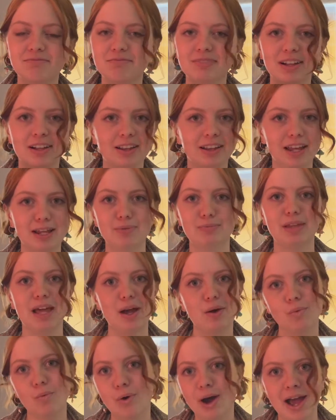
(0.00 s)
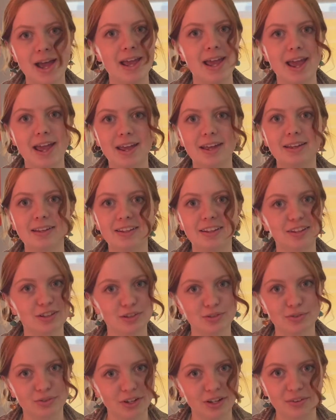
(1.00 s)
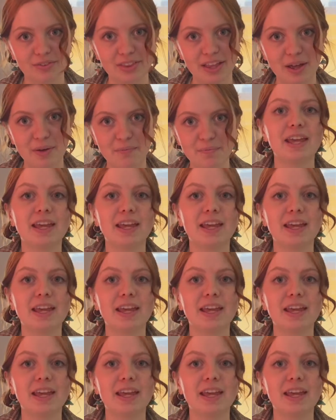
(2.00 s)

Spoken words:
claim that YA is full of them.